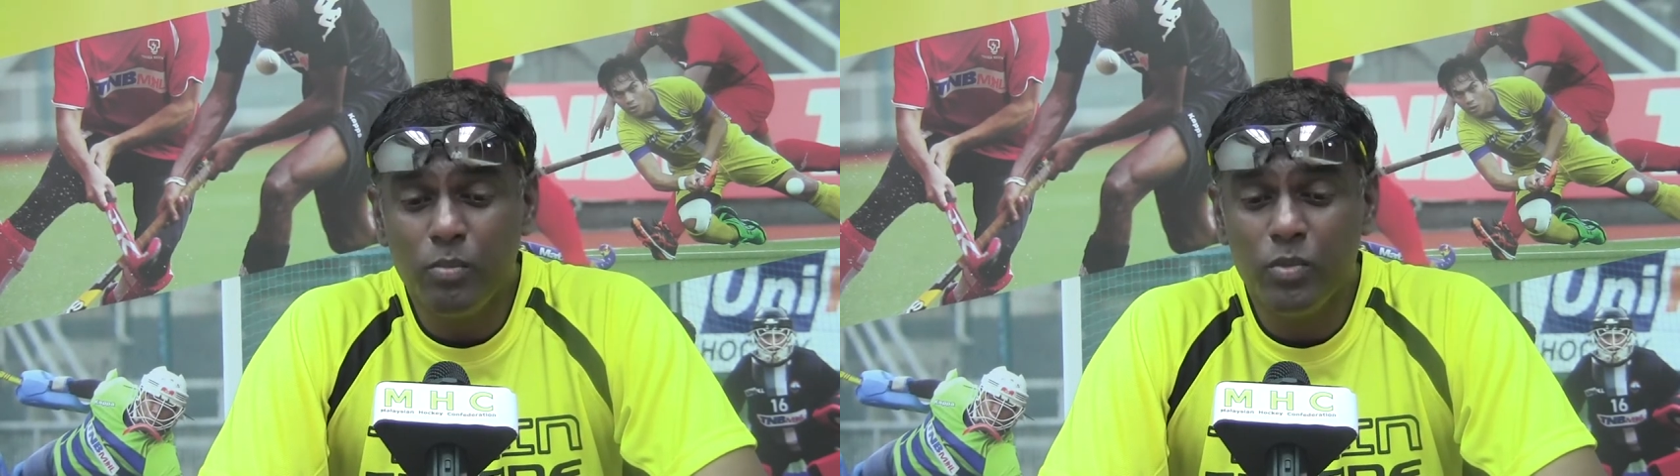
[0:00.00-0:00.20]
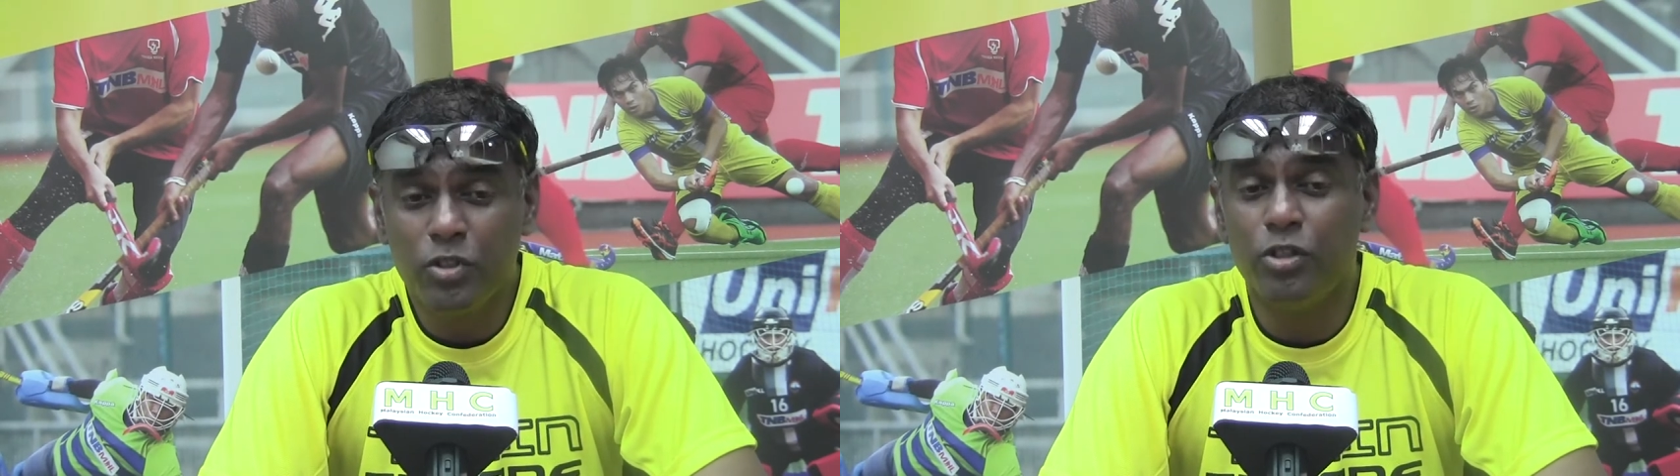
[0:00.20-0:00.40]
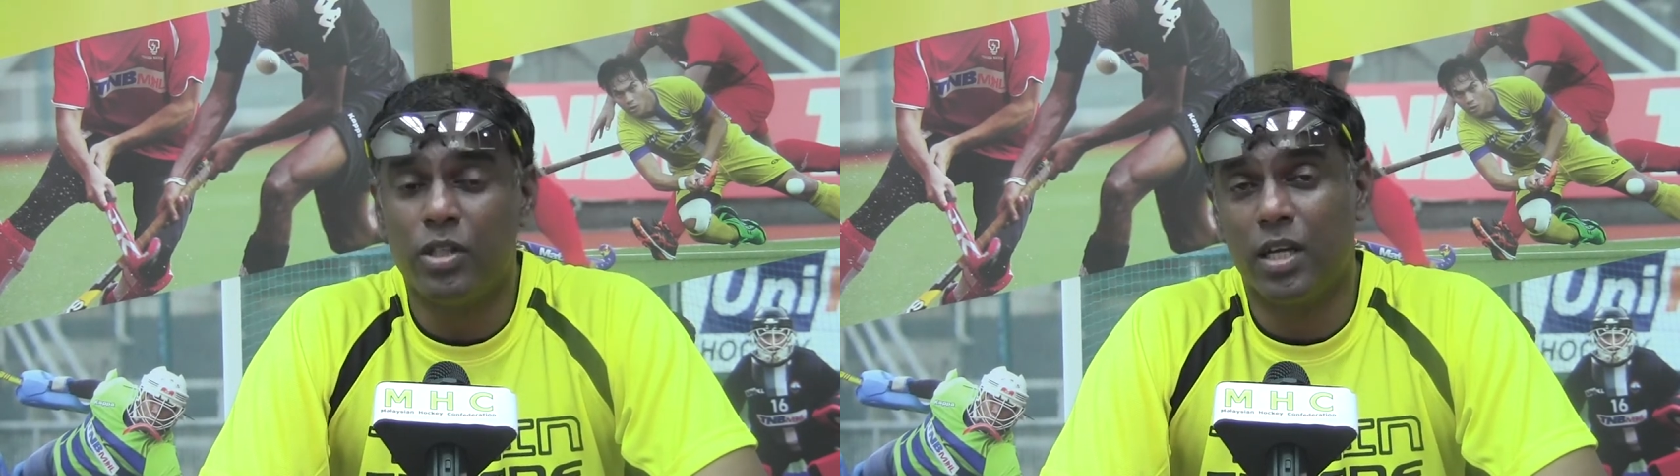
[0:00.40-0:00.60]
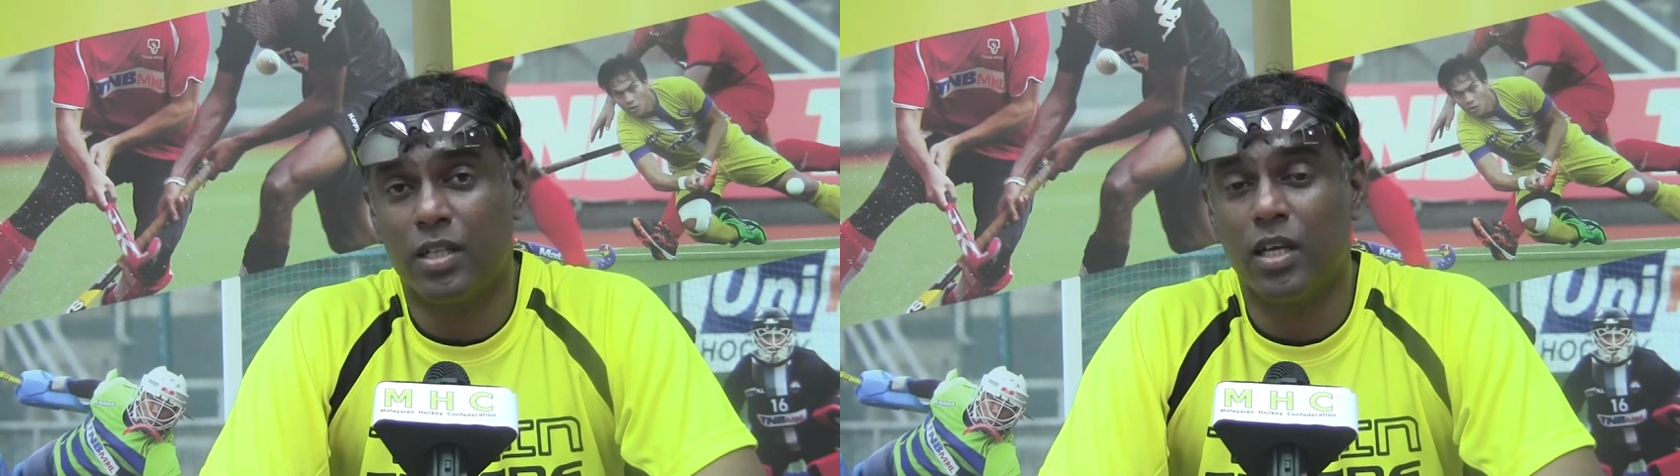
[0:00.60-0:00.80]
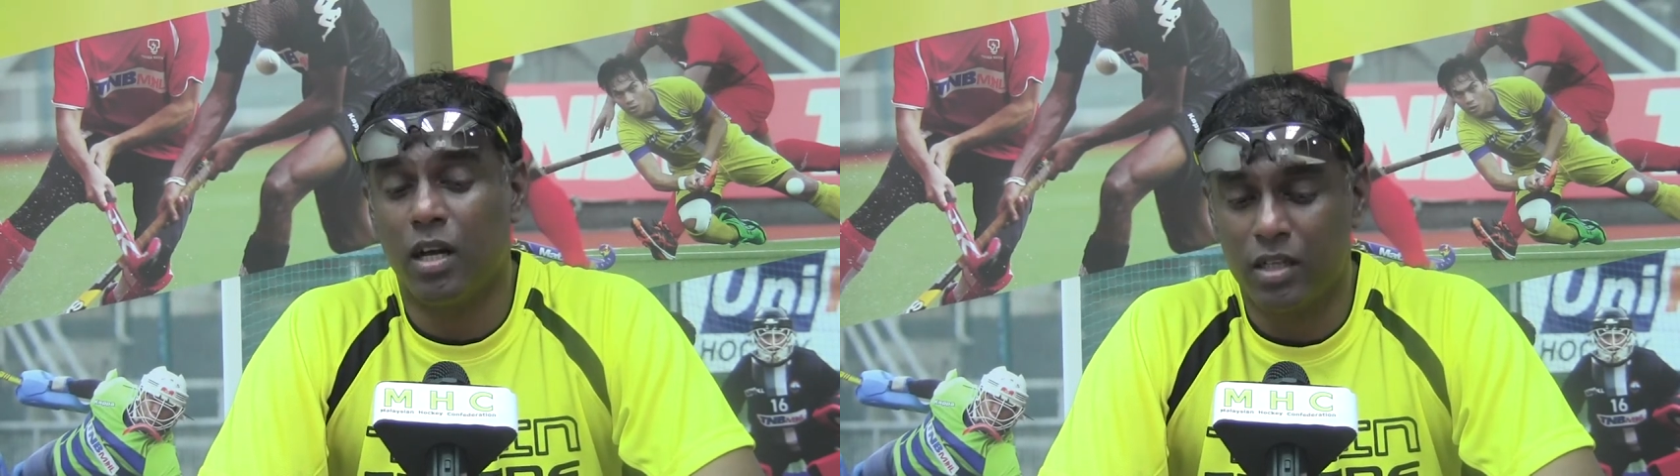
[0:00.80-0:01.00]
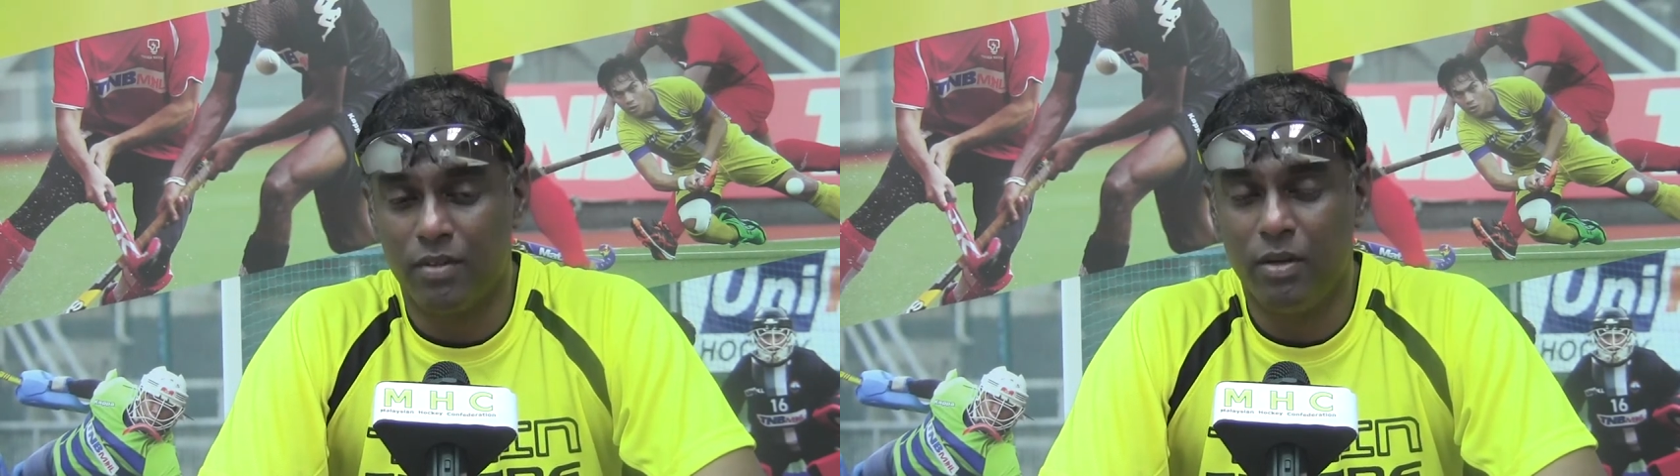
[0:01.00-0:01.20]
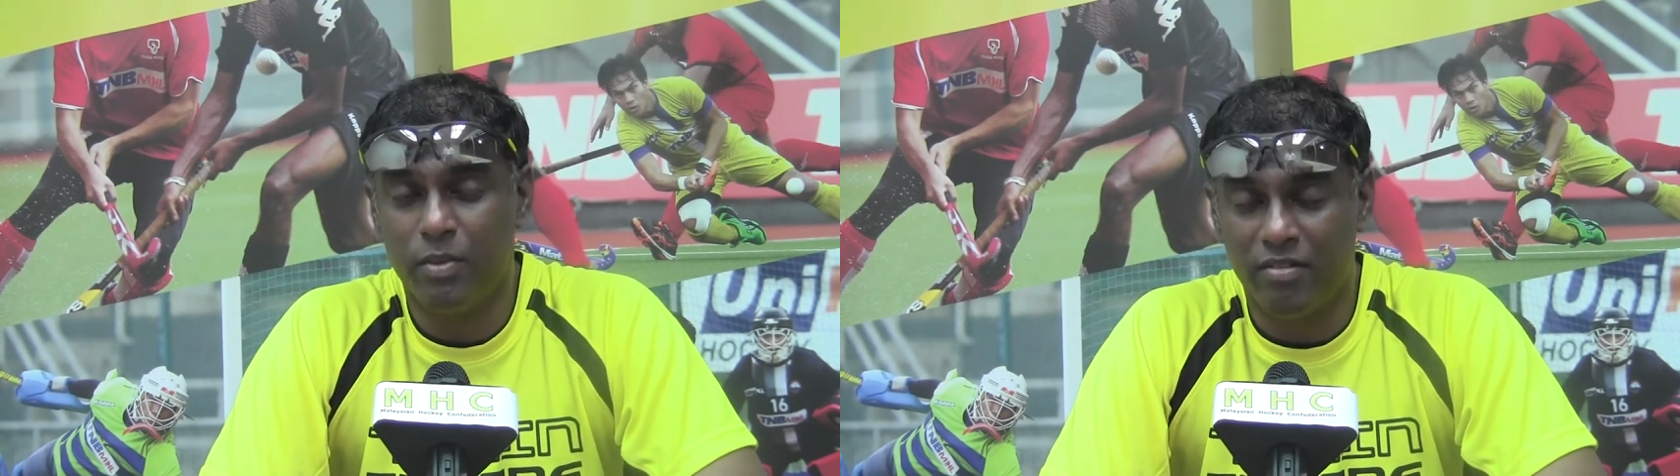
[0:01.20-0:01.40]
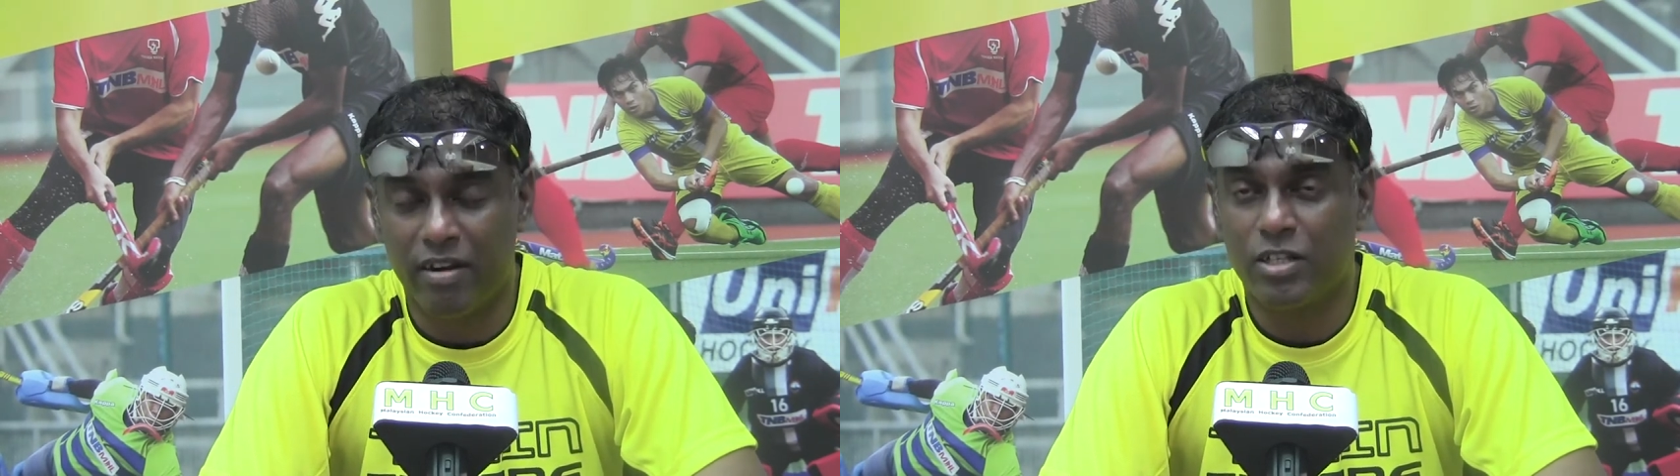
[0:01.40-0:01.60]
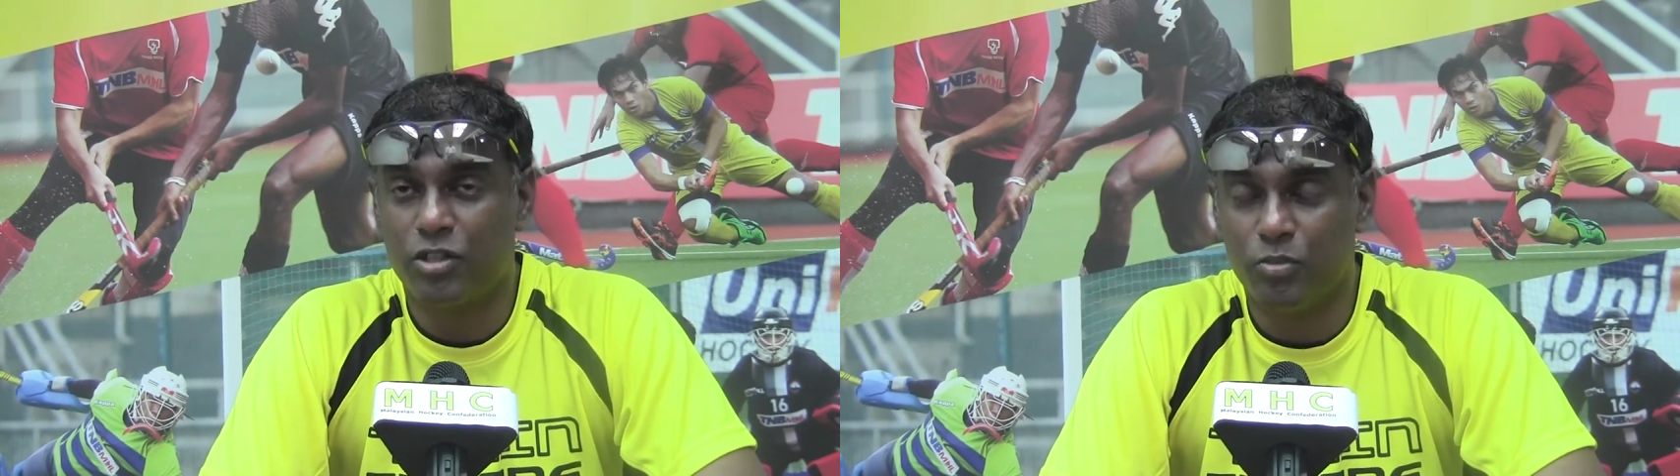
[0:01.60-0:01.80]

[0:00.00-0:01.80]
It's good. I think I'll give them a rest